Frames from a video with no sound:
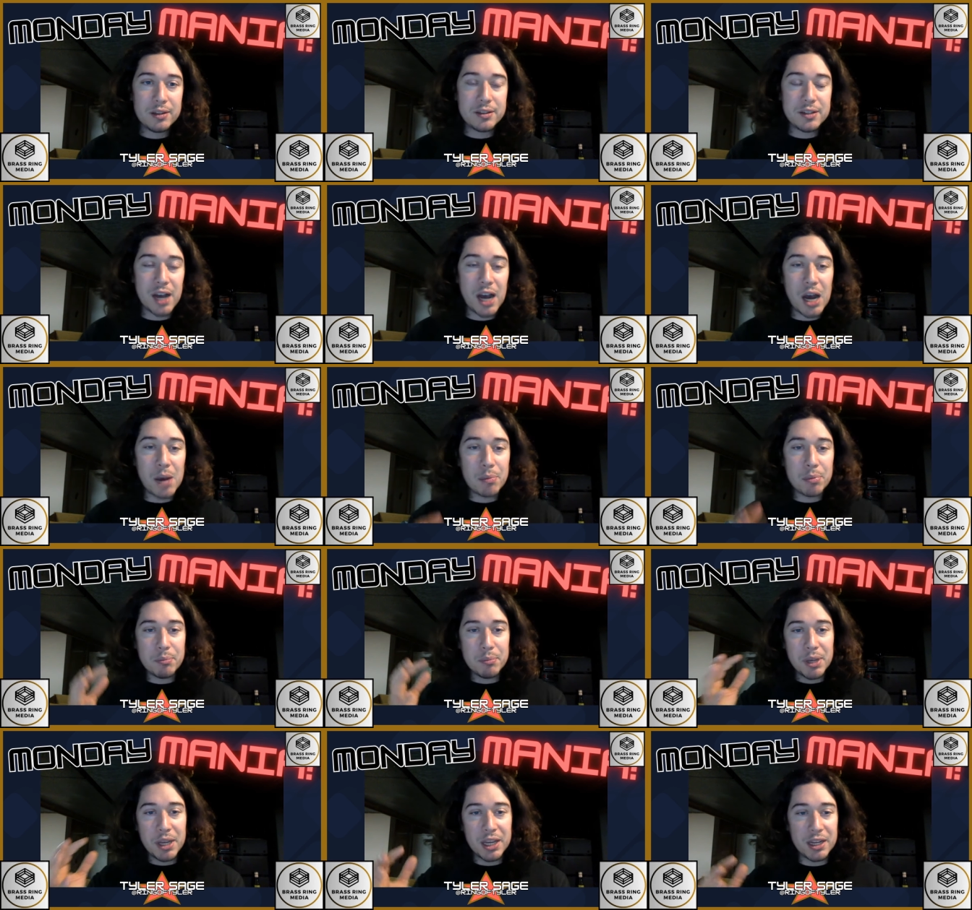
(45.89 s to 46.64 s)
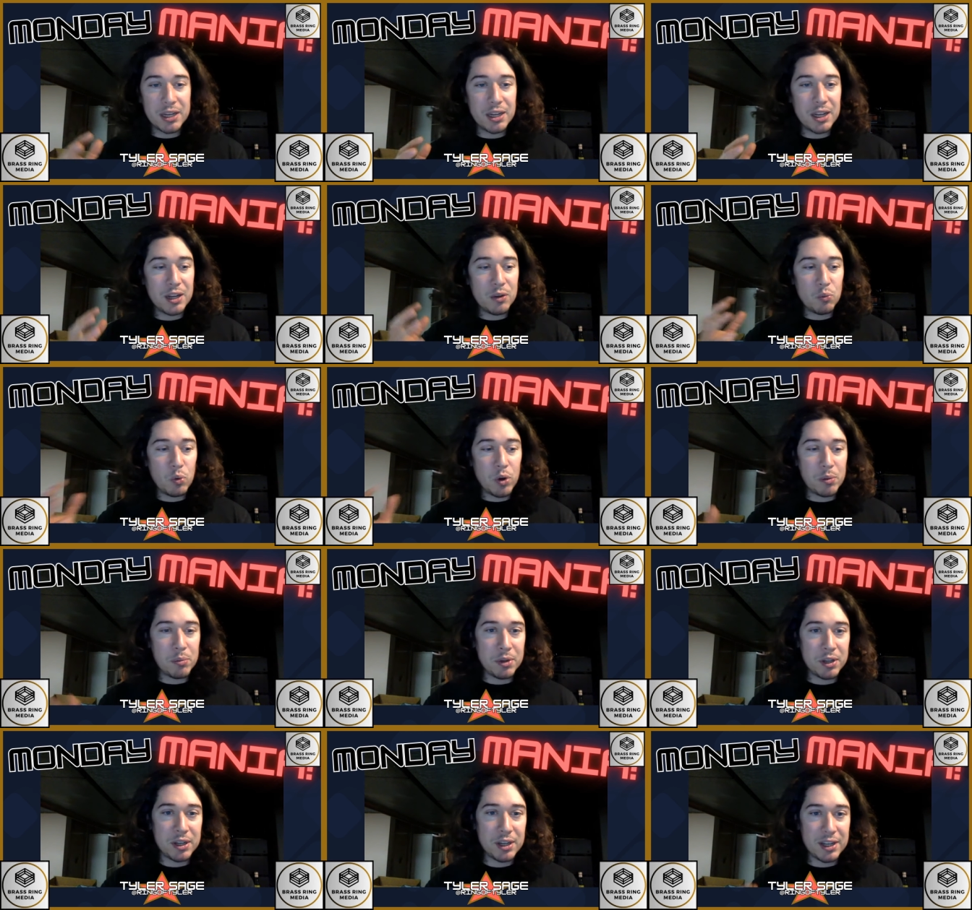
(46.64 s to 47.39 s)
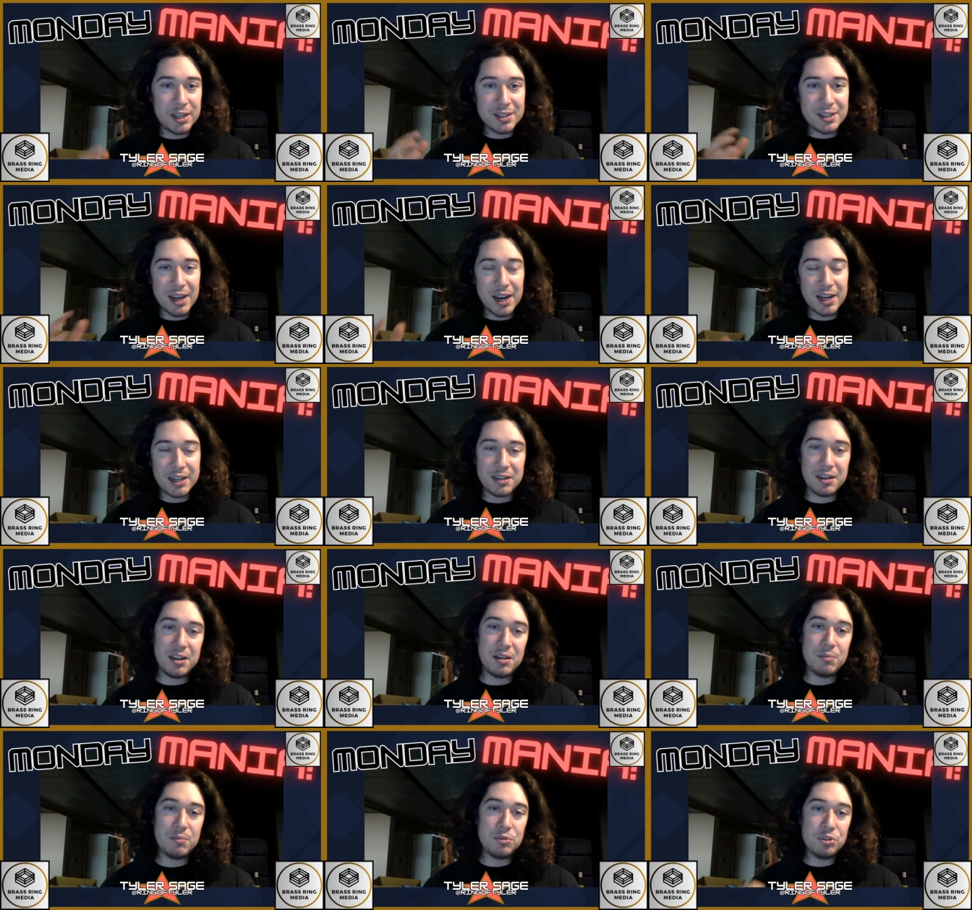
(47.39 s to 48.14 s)
top men and women and tag
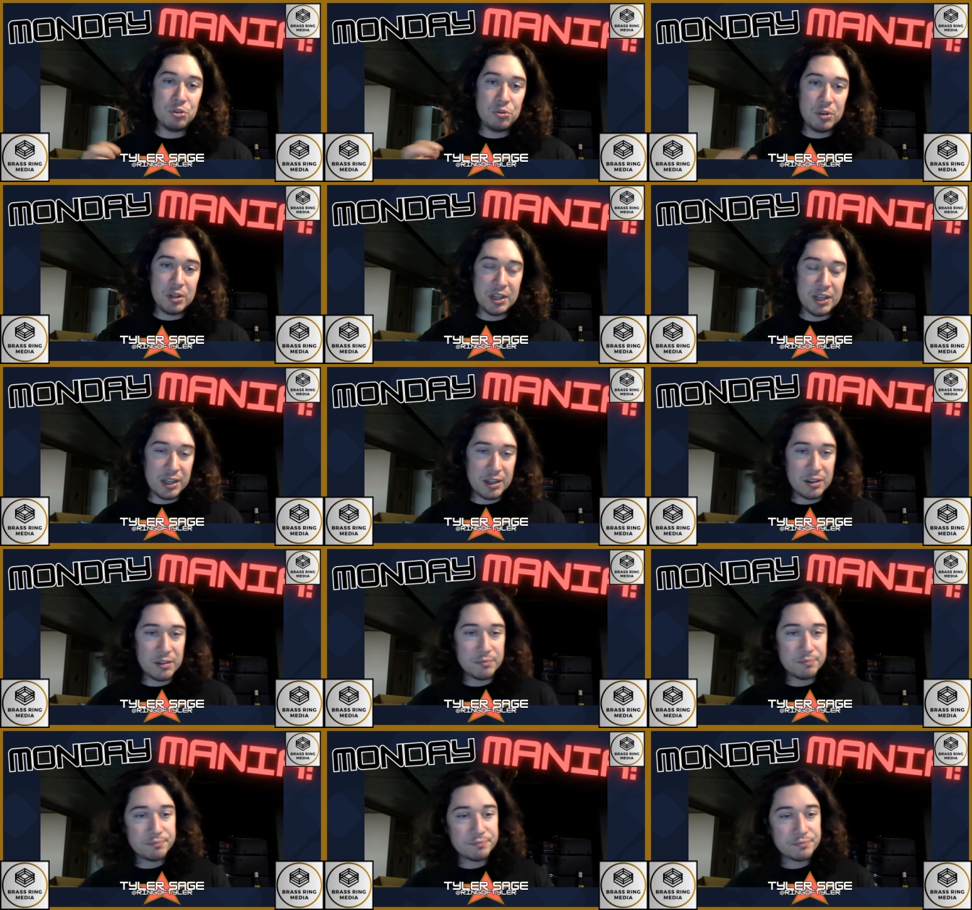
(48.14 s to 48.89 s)
teams you need